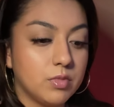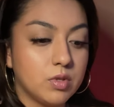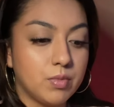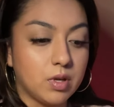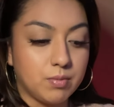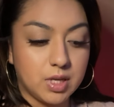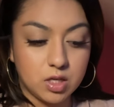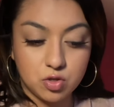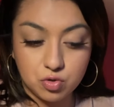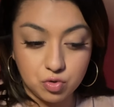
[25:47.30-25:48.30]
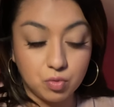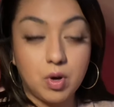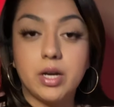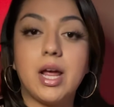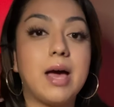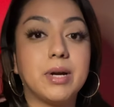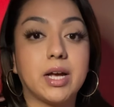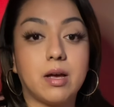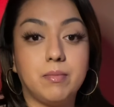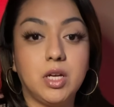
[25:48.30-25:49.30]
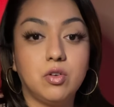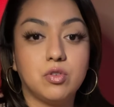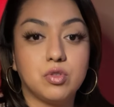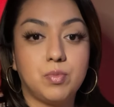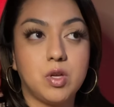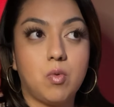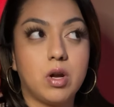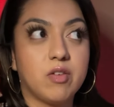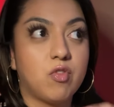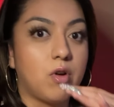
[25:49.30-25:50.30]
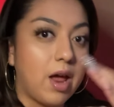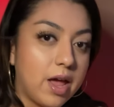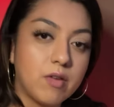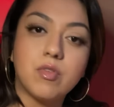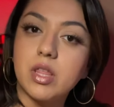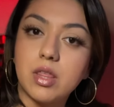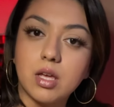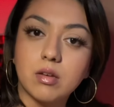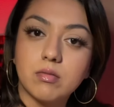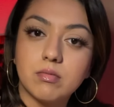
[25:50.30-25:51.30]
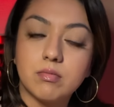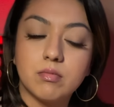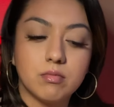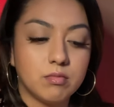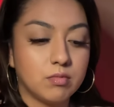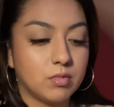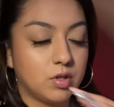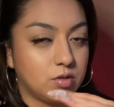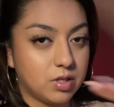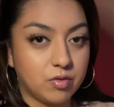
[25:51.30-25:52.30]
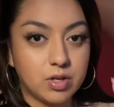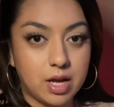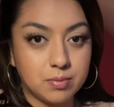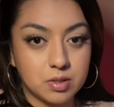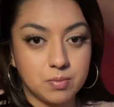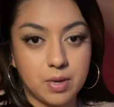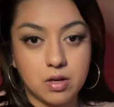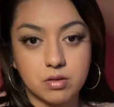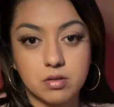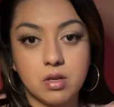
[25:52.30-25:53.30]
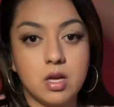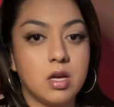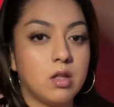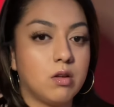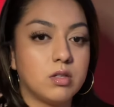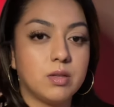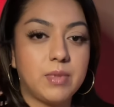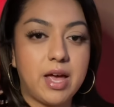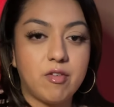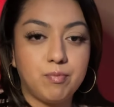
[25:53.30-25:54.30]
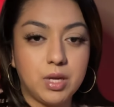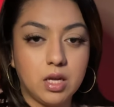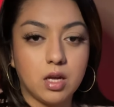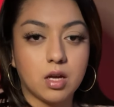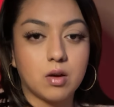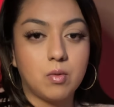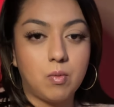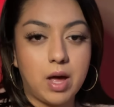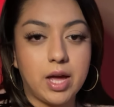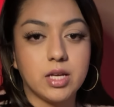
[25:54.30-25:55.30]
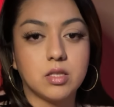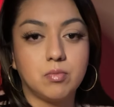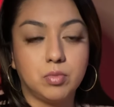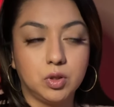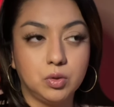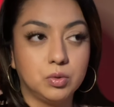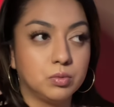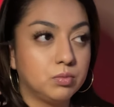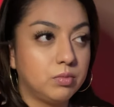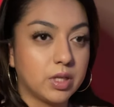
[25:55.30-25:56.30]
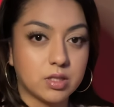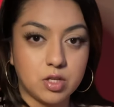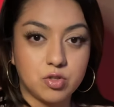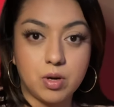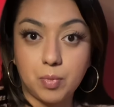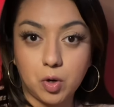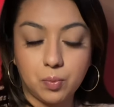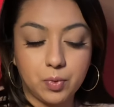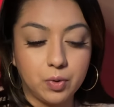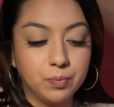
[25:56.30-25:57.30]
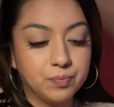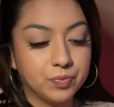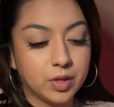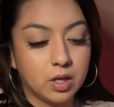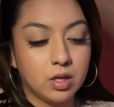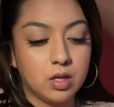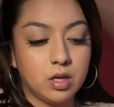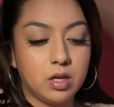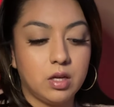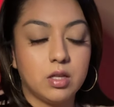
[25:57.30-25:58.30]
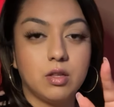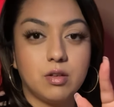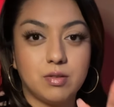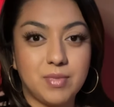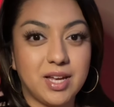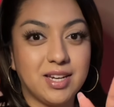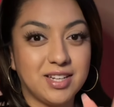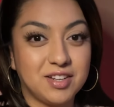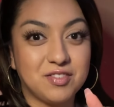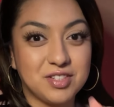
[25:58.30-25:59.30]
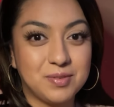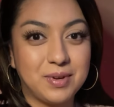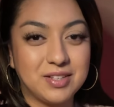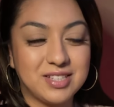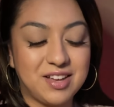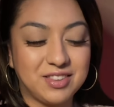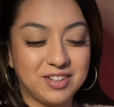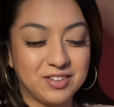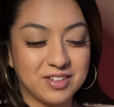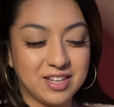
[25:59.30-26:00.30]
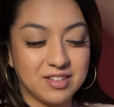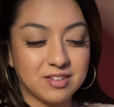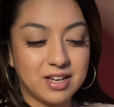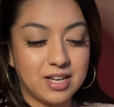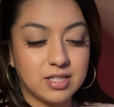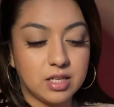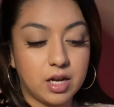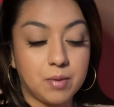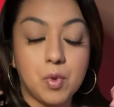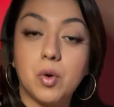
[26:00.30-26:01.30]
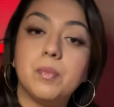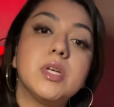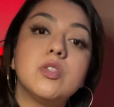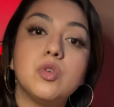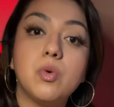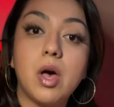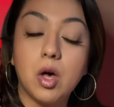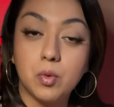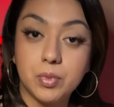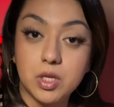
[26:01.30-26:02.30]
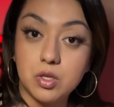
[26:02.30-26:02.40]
Maybe you do want an Abre caminos, but you want it for everything. There's different types of spells. There are some that have pink, white, blue, etc., purple. There's many different spells out there, okay, you guys? And I'm open to helping